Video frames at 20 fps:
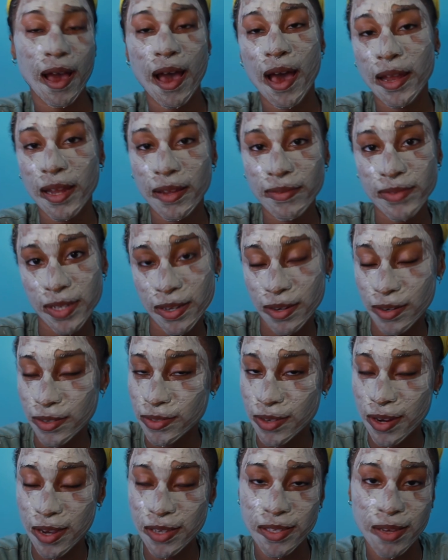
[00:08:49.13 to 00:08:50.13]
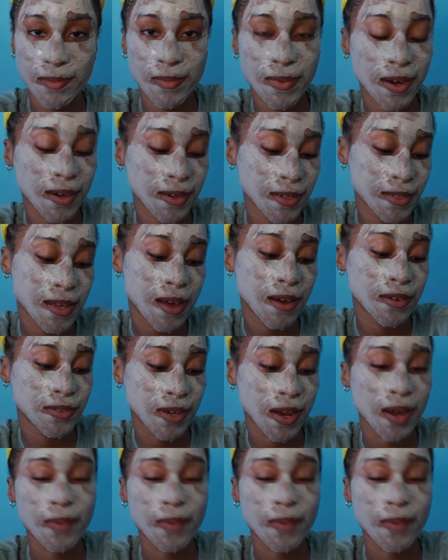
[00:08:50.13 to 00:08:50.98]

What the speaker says: I love to air dry, so I'm not going to towel dry.